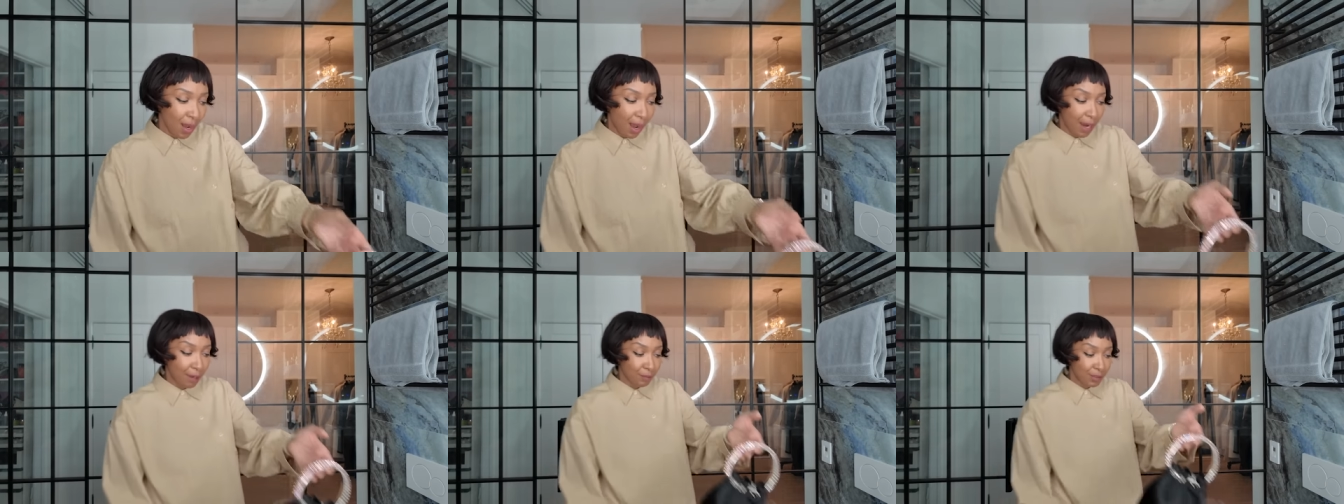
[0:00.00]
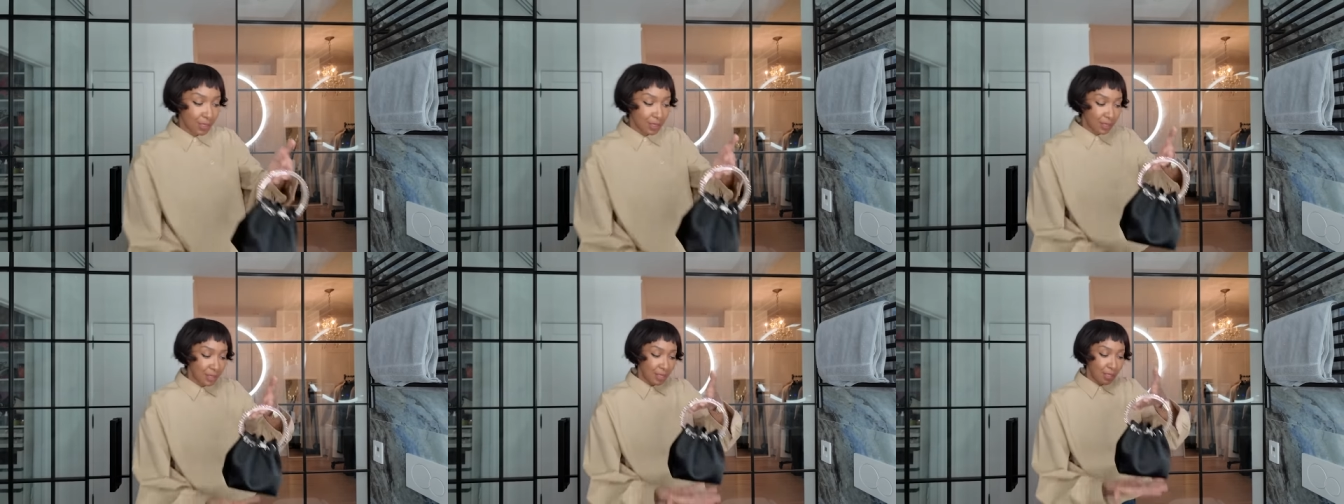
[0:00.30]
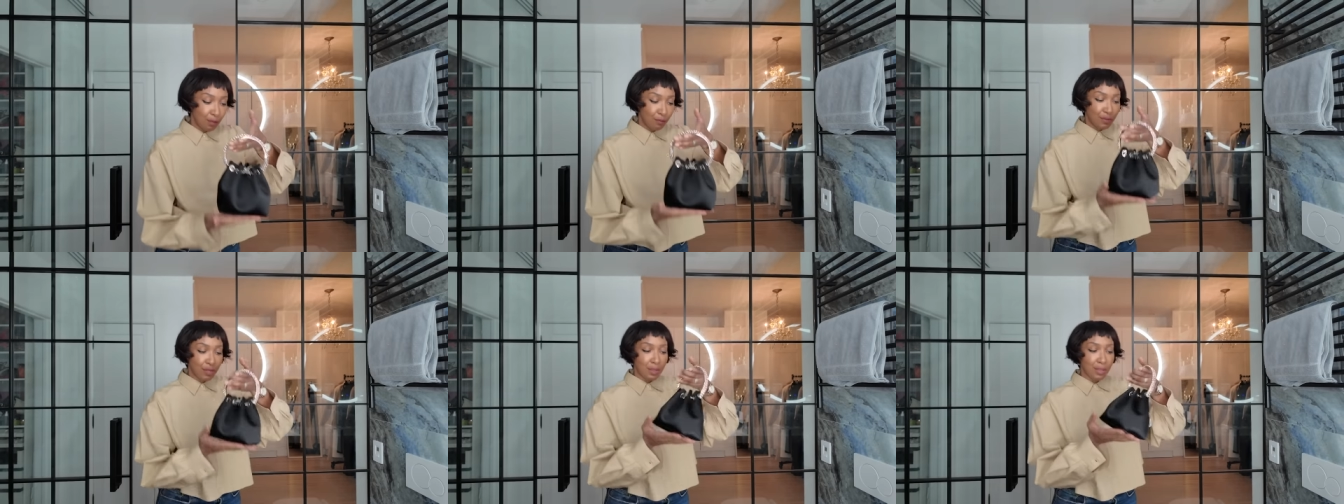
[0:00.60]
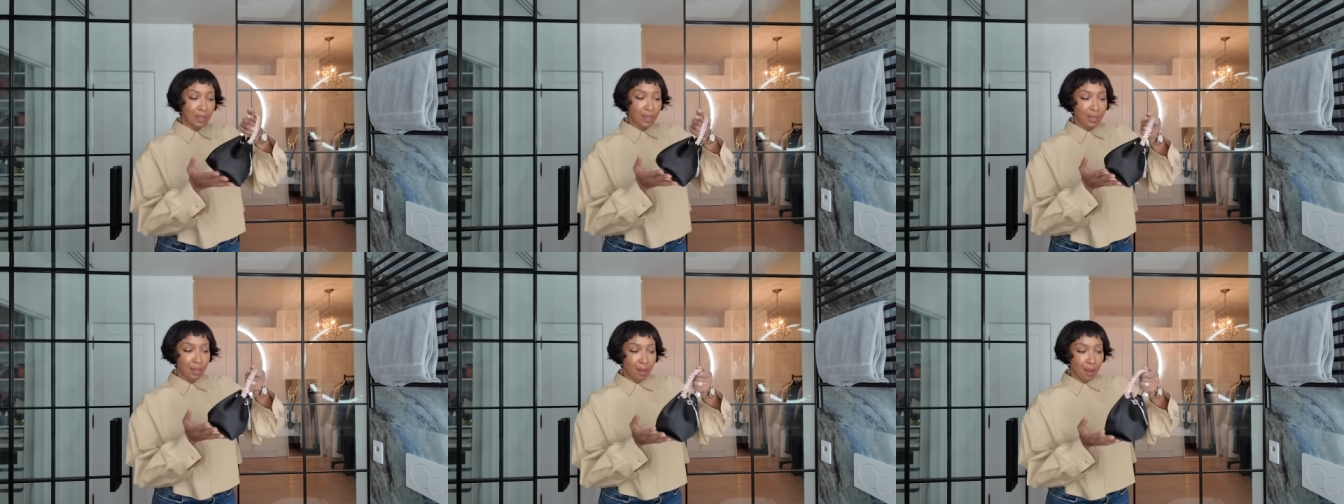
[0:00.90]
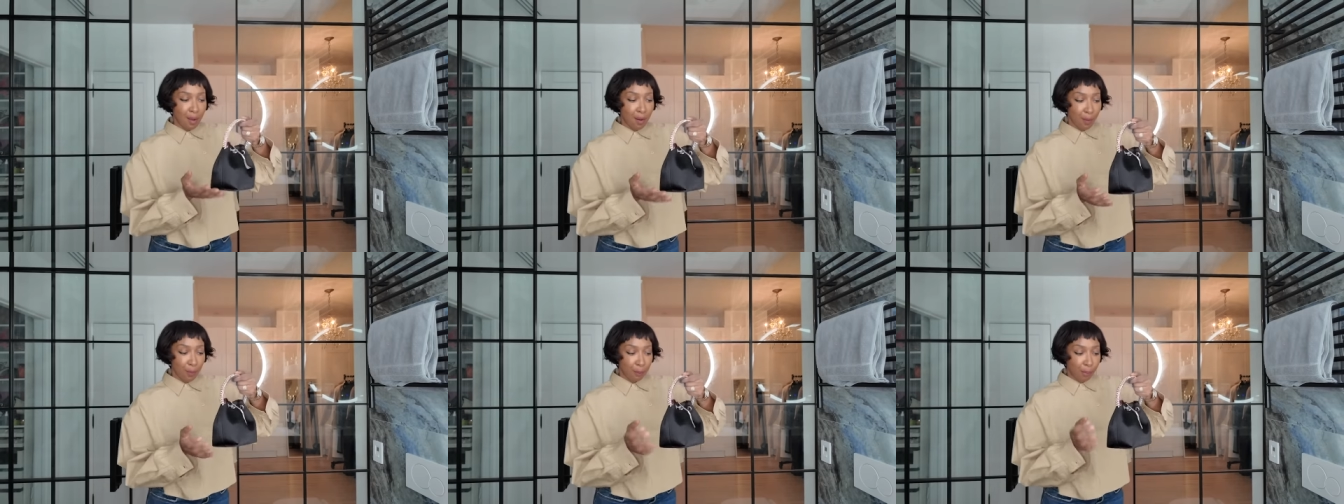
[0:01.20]
I received the
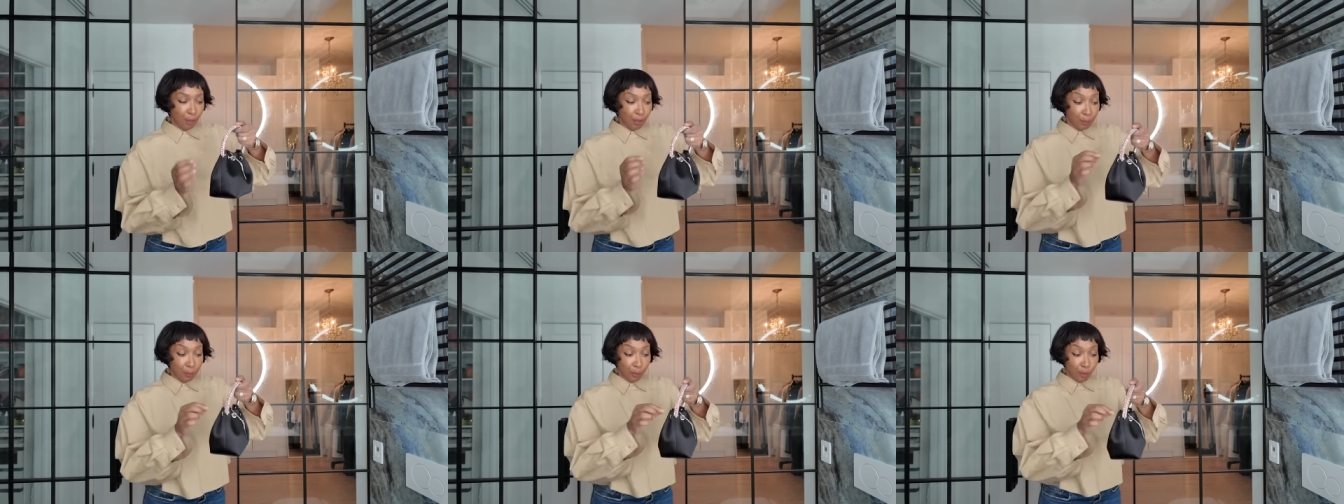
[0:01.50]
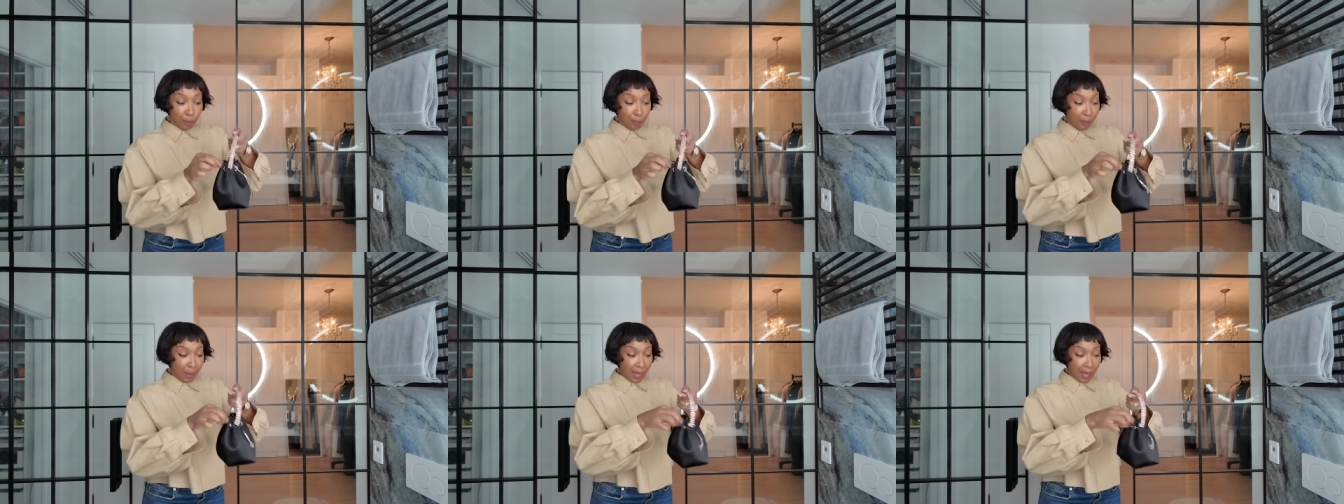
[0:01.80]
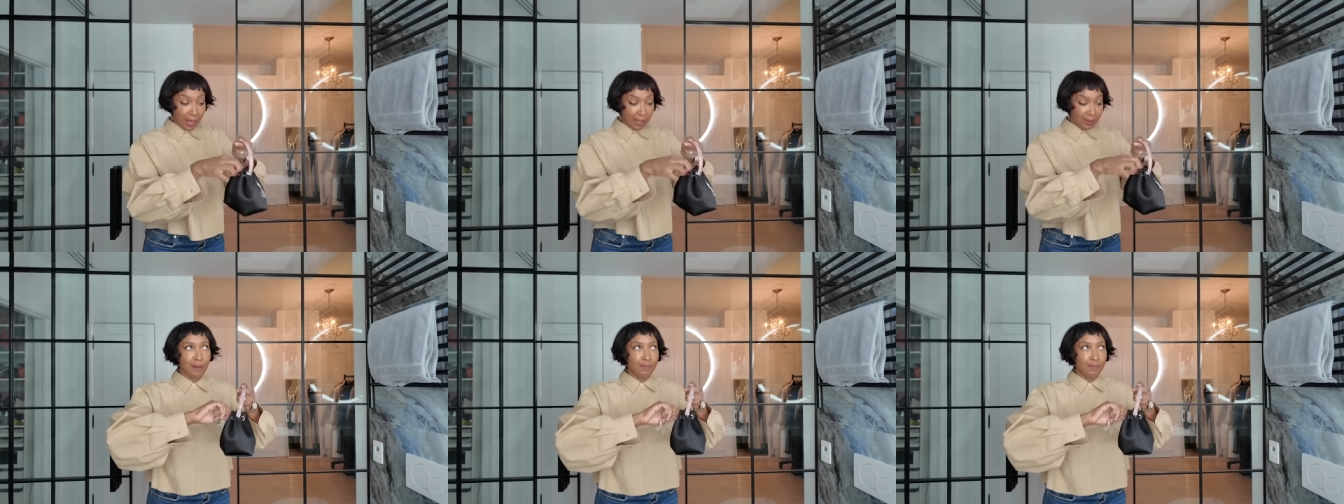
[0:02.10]
bonbon bag.